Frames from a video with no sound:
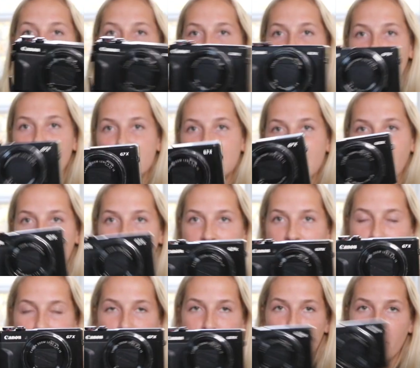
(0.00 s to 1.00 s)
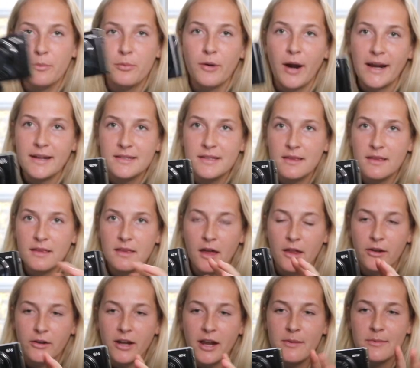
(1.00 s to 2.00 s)
even though it's like a little bit more pricey than
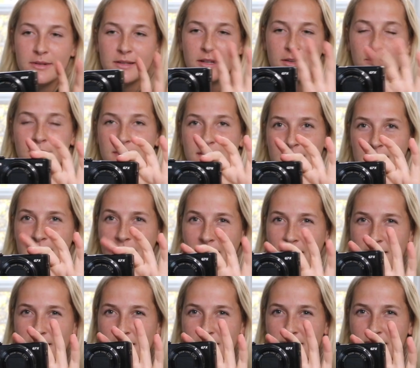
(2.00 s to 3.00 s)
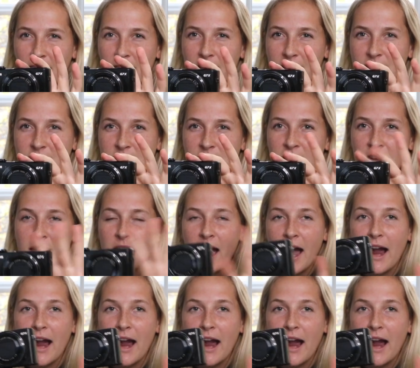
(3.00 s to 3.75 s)
other cameras that you would see like in this size,